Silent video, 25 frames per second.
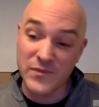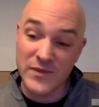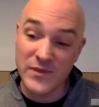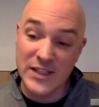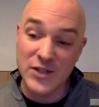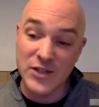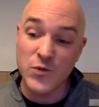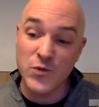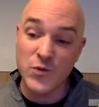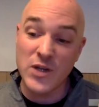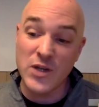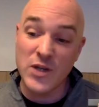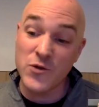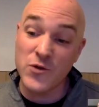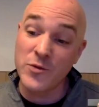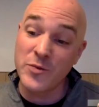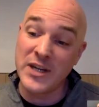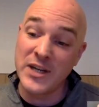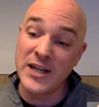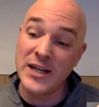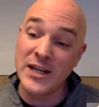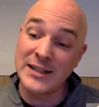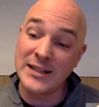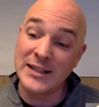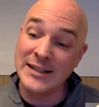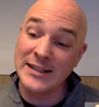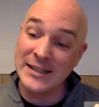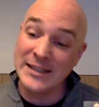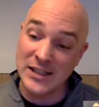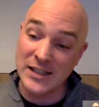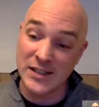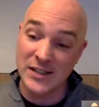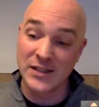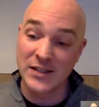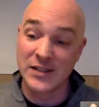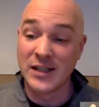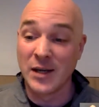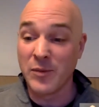this will be at
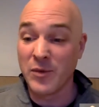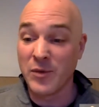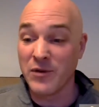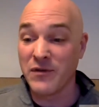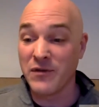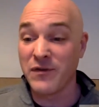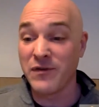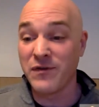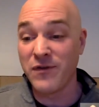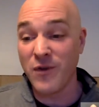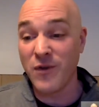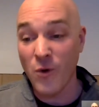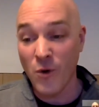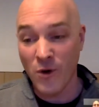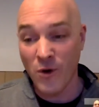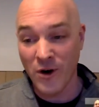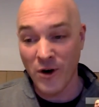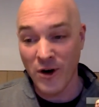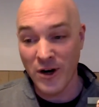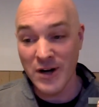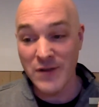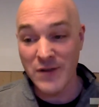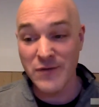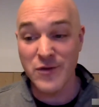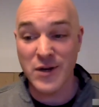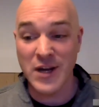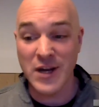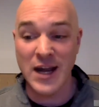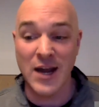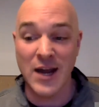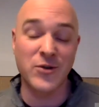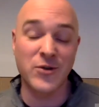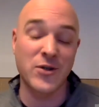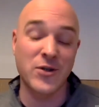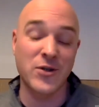least number 4 if you count the